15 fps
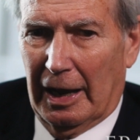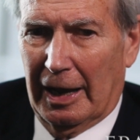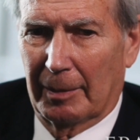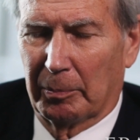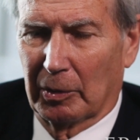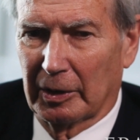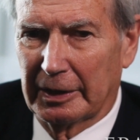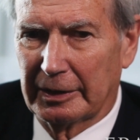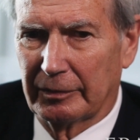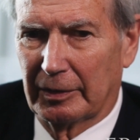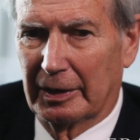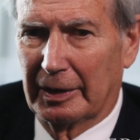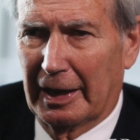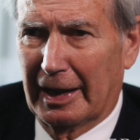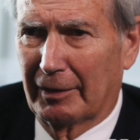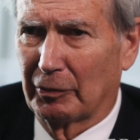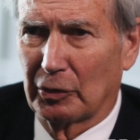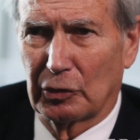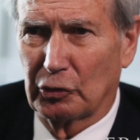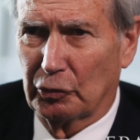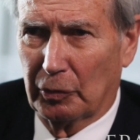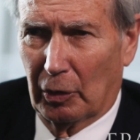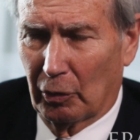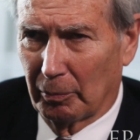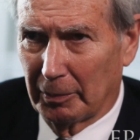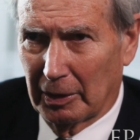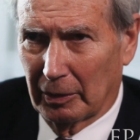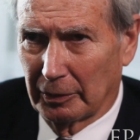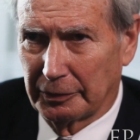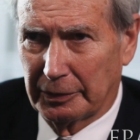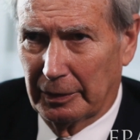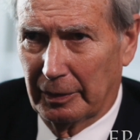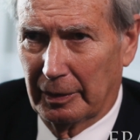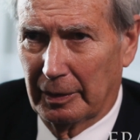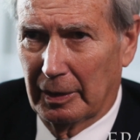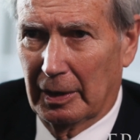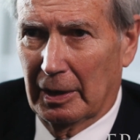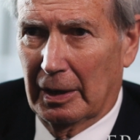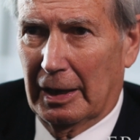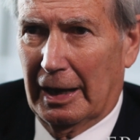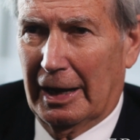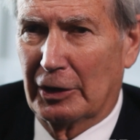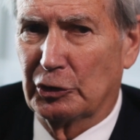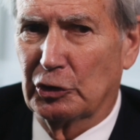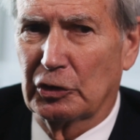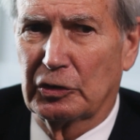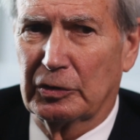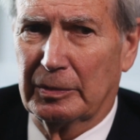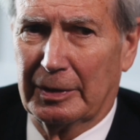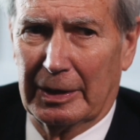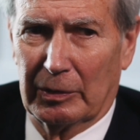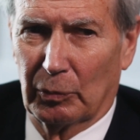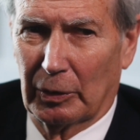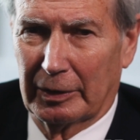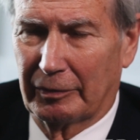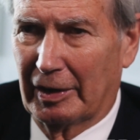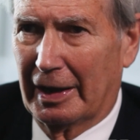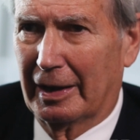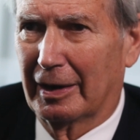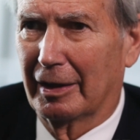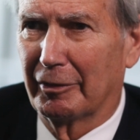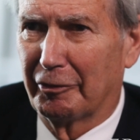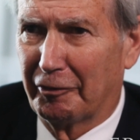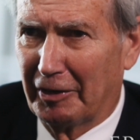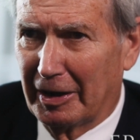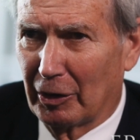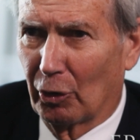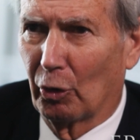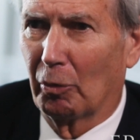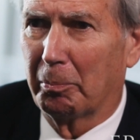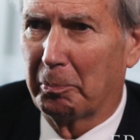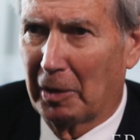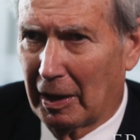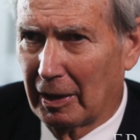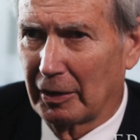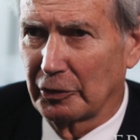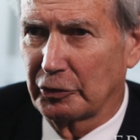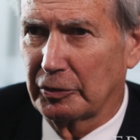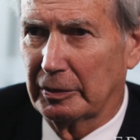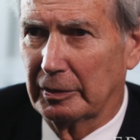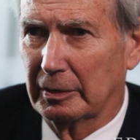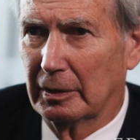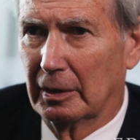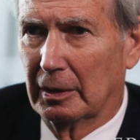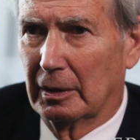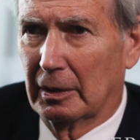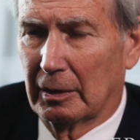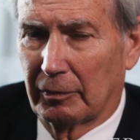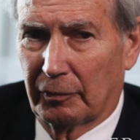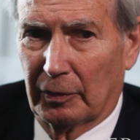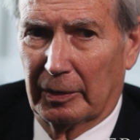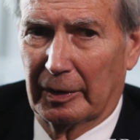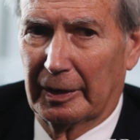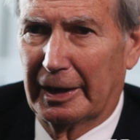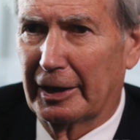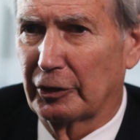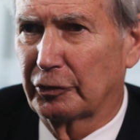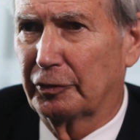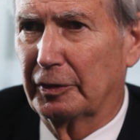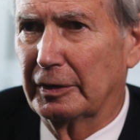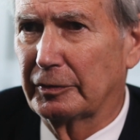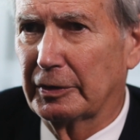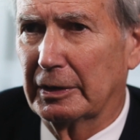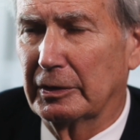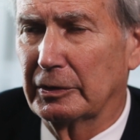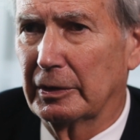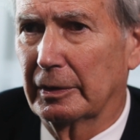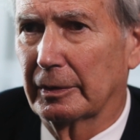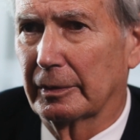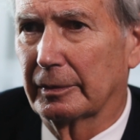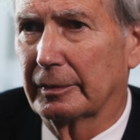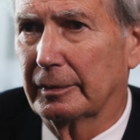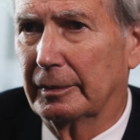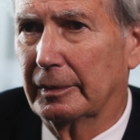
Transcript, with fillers: I believe in having a strong military. I just think we've had a failed policy for the last 15 years.